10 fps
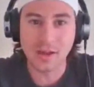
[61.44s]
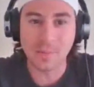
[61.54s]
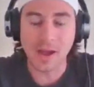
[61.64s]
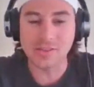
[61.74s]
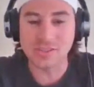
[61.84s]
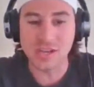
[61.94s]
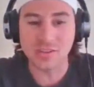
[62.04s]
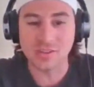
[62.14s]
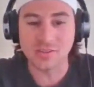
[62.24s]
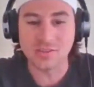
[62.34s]
by
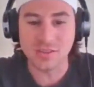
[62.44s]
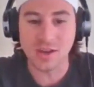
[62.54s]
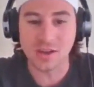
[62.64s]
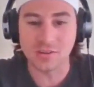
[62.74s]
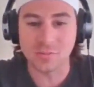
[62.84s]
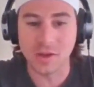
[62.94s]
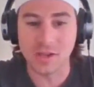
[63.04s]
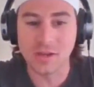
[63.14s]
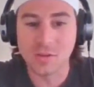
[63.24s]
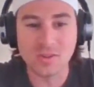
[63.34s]
Jalen Suggs.
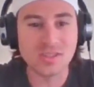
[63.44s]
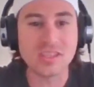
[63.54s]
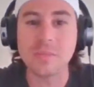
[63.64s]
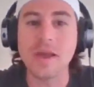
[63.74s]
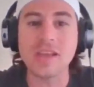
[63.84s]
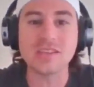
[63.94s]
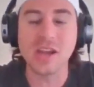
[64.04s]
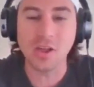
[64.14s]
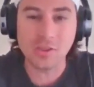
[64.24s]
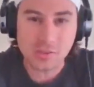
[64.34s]
But was it the best
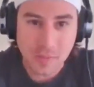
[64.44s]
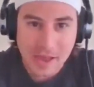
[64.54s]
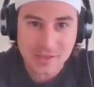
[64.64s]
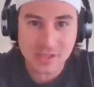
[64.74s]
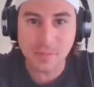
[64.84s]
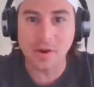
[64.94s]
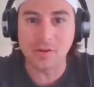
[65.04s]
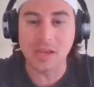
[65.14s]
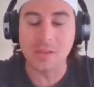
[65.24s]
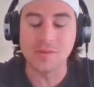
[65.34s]
college basketball
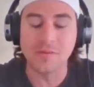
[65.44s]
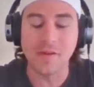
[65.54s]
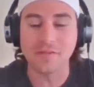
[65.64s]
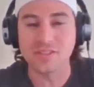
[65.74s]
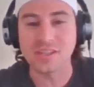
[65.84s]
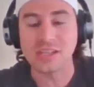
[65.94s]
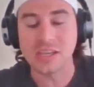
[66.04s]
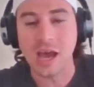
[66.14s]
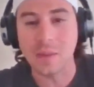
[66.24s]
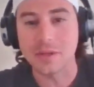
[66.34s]
game you've ever seen,
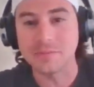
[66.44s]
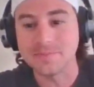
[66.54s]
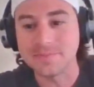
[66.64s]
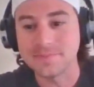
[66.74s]
Kamen?